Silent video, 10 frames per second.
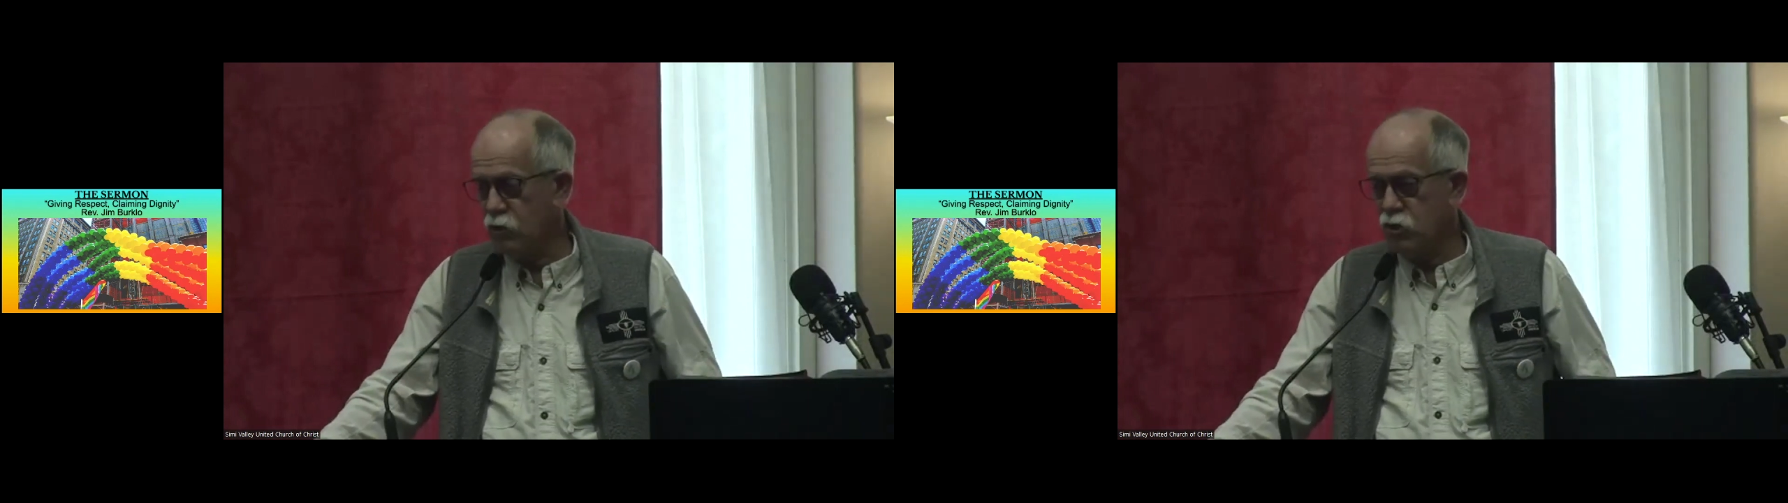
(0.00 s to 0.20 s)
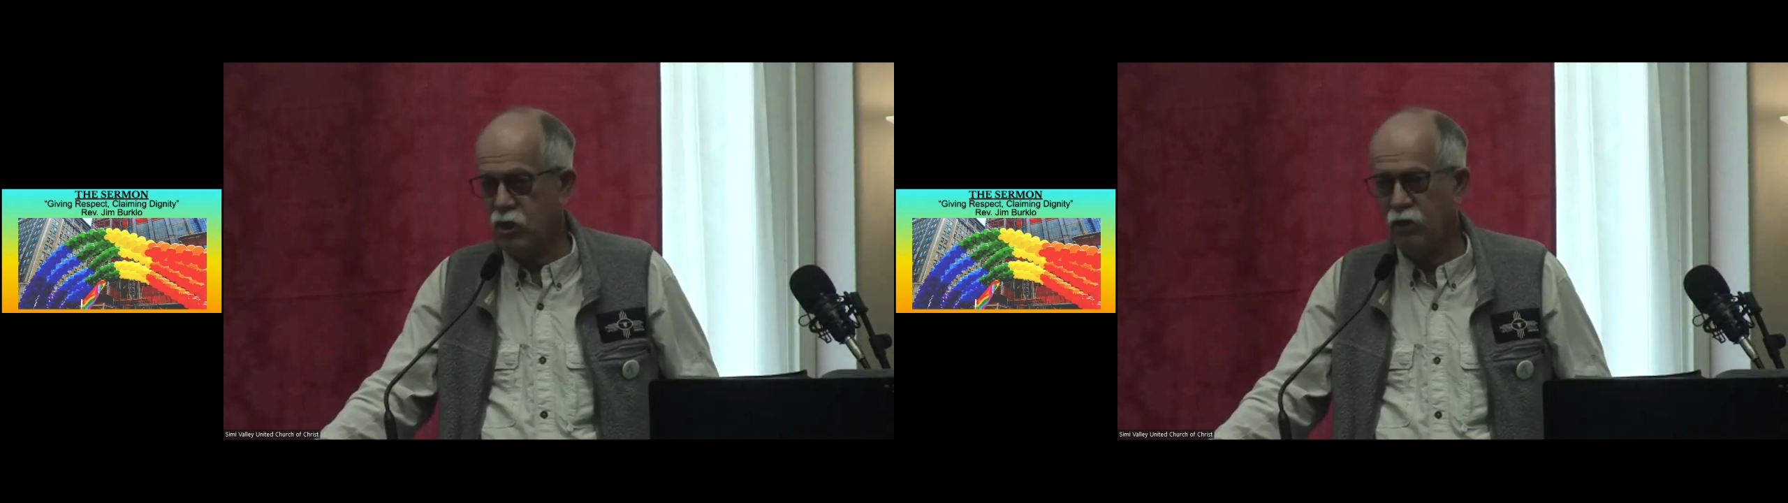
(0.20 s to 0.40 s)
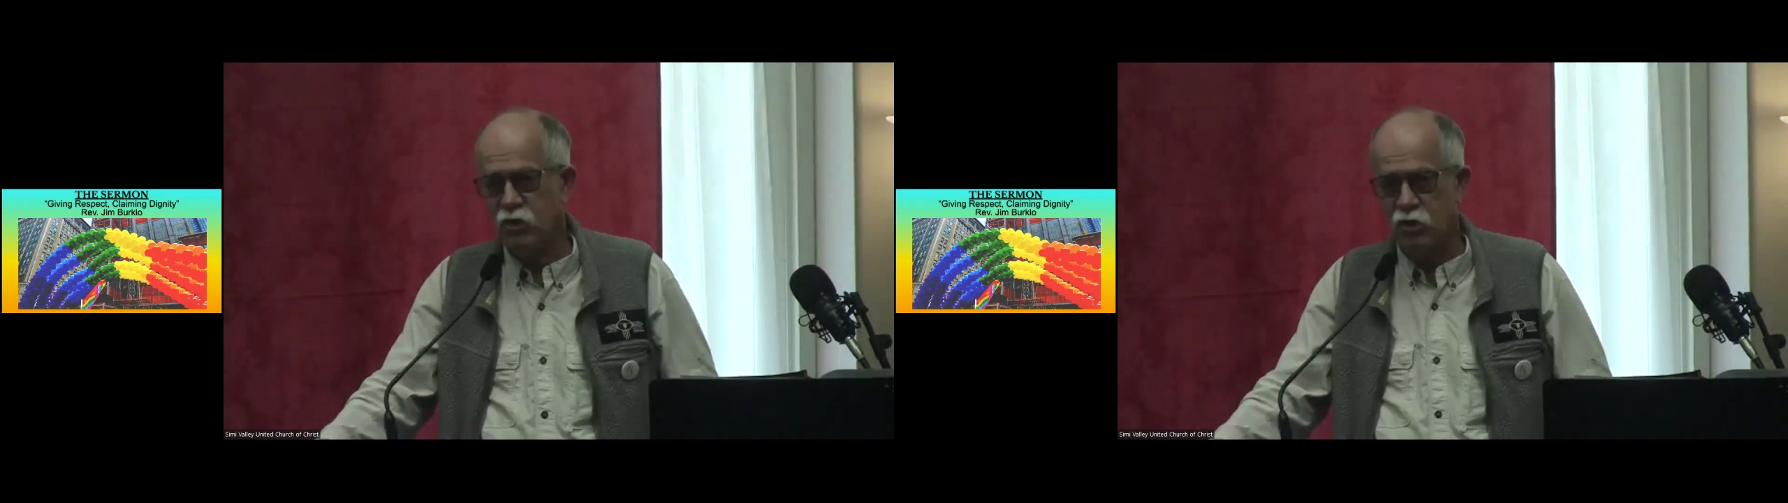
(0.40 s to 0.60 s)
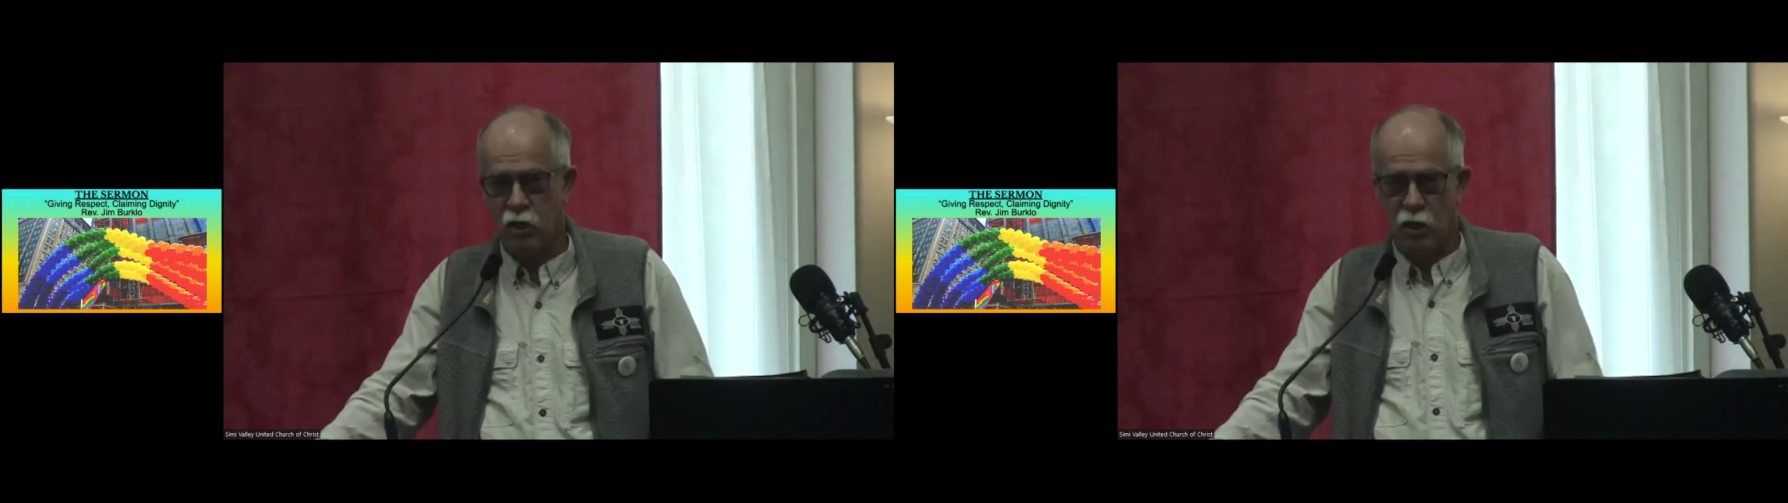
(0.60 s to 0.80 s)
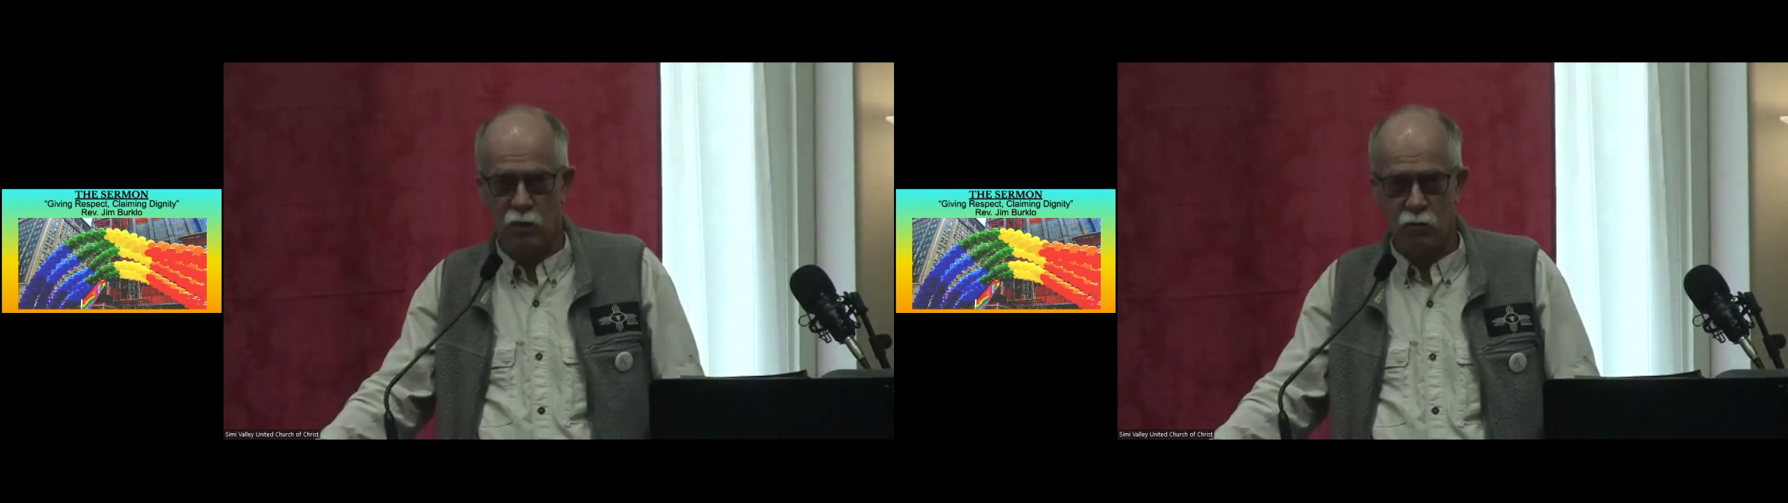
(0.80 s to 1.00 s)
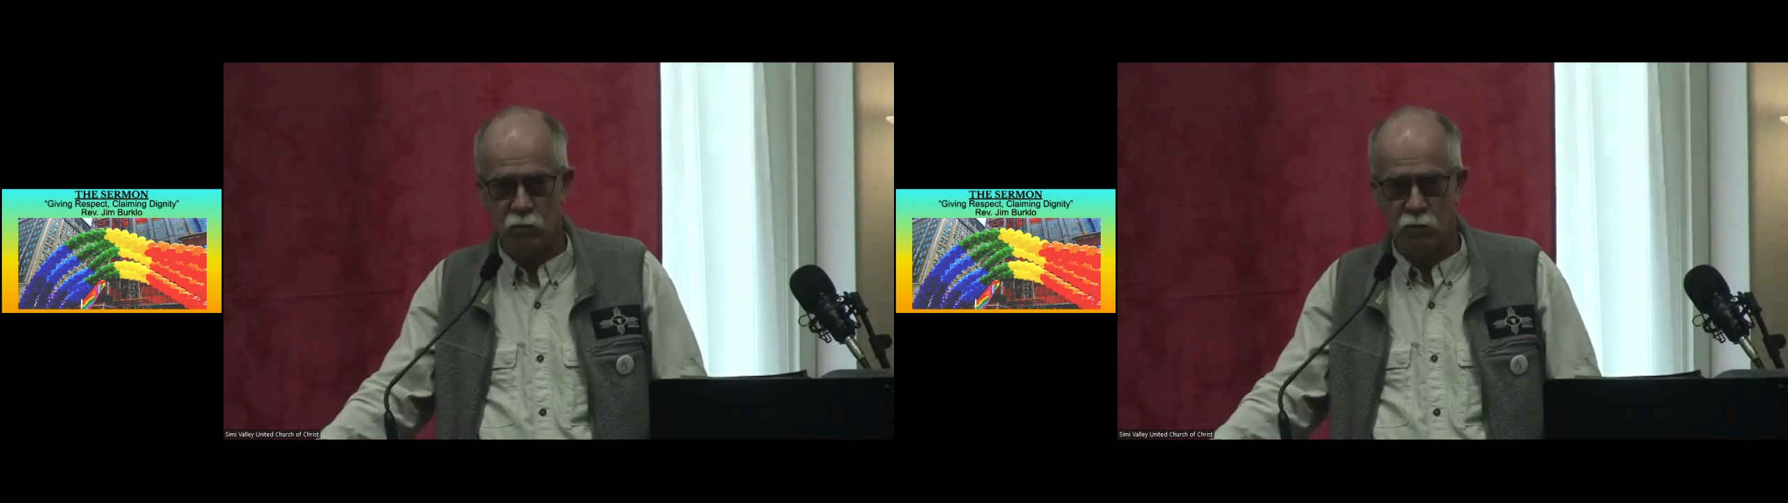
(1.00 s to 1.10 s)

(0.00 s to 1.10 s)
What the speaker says: is devastating,